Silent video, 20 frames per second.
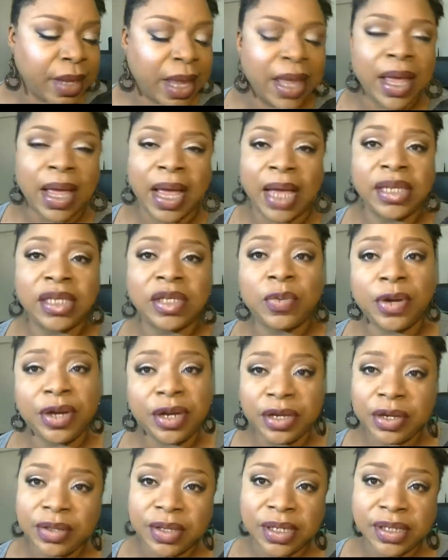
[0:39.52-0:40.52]
I just
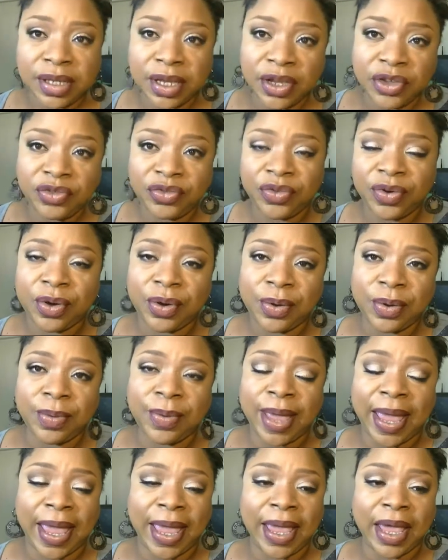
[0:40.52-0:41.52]
wanted to do this intro
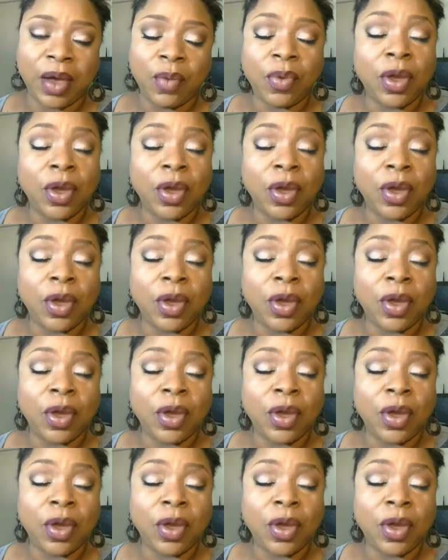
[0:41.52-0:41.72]
and